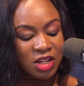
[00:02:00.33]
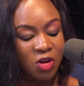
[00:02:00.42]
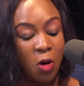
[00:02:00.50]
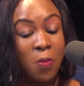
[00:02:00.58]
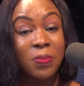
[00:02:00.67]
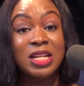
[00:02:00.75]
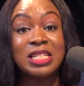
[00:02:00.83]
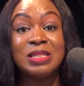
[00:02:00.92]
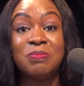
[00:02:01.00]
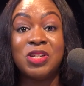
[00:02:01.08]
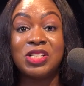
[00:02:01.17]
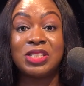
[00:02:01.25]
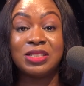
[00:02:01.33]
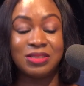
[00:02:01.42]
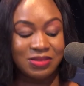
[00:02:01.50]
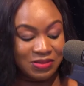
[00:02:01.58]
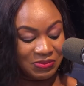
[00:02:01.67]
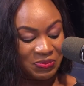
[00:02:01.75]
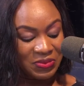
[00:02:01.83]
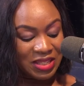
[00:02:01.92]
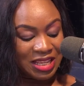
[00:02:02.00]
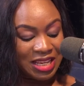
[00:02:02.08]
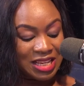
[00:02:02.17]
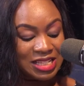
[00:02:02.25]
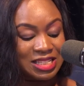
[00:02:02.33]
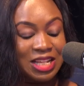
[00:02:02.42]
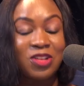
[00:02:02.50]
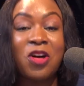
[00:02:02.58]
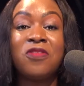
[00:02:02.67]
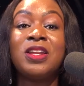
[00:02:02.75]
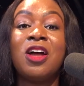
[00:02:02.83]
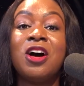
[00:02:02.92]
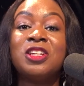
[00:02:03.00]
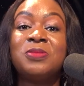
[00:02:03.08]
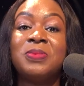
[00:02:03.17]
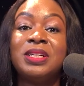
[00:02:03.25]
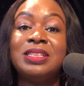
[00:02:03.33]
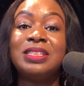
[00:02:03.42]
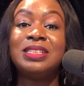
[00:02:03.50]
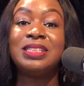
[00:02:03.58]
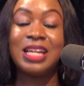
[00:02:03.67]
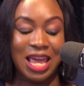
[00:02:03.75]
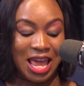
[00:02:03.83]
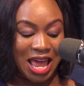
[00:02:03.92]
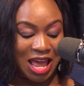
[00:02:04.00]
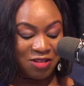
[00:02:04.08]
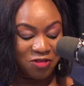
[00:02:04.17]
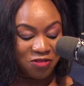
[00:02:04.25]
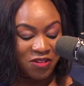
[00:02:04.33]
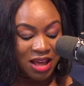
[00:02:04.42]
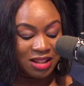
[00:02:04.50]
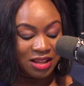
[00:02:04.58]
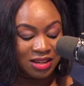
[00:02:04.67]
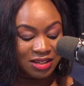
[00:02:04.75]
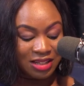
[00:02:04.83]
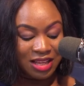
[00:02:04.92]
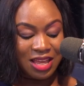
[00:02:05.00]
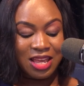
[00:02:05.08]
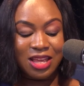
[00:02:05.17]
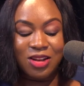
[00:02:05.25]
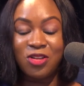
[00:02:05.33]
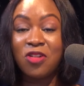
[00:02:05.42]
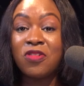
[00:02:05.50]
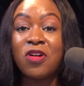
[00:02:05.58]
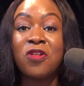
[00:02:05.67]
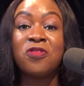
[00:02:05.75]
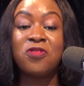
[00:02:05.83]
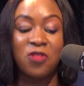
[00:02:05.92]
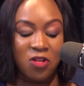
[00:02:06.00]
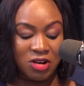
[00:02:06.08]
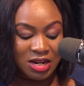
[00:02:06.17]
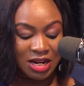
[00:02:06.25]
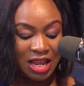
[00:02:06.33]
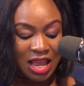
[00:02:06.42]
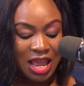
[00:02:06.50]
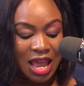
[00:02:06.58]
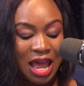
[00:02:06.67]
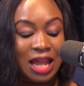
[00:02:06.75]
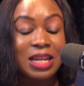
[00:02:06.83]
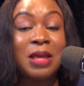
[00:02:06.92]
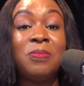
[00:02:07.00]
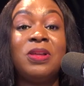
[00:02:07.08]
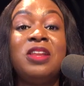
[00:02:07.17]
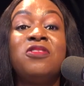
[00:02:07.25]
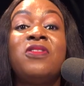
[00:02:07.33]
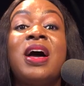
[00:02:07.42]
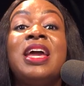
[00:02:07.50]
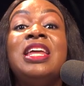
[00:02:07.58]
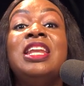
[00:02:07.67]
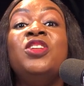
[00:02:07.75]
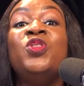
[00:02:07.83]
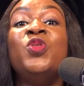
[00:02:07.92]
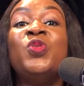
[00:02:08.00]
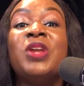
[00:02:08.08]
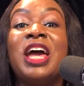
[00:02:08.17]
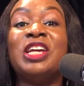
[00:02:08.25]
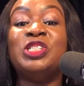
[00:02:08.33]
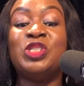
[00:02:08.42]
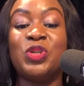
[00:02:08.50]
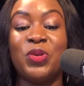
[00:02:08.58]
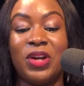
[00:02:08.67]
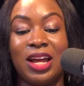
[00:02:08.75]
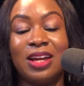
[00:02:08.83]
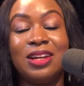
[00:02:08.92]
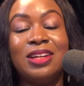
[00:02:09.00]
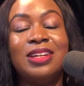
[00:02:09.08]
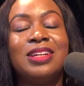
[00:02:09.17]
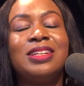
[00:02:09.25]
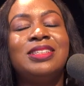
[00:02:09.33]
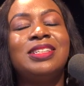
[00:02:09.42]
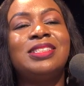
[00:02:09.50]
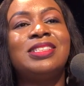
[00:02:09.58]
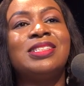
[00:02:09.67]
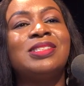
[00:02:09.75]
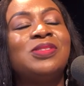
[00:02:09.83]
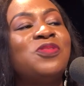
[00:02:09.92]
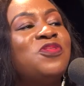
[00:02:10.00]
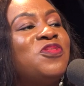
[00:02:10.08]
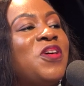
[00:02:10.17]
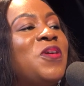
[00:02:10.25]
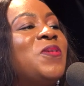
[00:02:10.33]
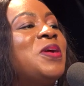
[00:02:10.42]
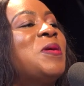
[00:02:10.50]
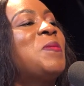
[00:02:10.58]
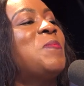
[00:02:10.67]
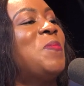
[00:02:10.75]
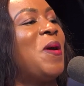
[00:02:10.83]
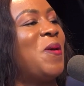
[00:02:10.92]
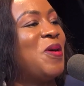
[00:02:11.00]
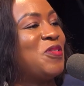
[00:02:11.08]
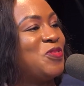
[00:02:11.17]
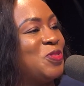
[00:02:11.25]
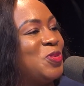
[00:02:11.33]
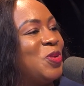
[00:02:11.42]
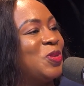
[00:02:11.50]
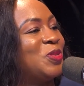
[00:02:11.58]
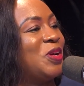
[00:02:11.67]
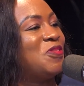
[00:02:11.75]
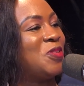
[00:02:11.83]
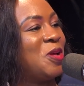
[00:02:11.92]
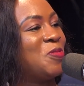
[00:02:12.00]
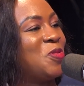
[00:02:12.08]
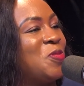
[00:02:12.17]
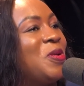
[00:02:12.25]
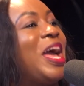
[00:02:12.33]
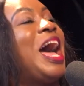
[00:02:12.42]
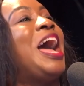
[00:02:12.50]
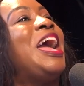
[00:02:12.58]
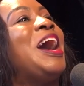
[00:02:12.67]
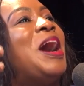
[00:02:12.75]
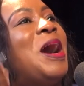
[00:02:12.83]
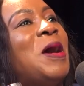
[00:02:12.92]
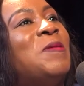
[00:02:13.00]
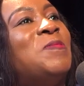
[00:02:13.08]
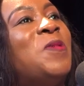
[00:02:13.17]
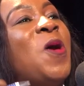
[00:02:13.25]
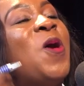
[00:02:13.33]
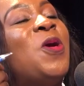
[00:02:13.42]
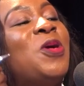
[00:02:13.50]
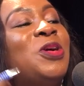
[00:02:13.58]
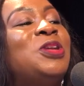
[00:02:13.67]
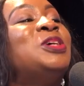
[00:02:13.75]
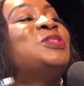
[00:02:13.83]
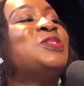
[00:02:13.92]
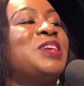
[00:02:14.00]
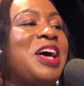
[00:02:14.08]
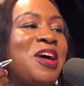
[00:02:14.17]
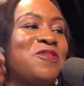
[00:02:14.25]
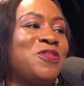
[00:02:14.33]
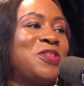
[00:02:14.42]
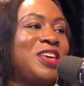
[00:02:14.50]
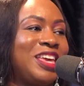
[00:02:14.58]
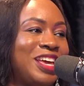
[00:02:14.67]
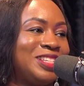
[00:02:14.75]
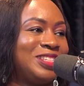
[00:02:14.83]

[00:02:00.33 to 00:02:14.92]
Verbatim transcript: the company's mission. He's a loving husband and father, lover of fun, and a believer in a new Nigeria. This is very powerful, Dr. Afolabi Obe. I am honored to have you here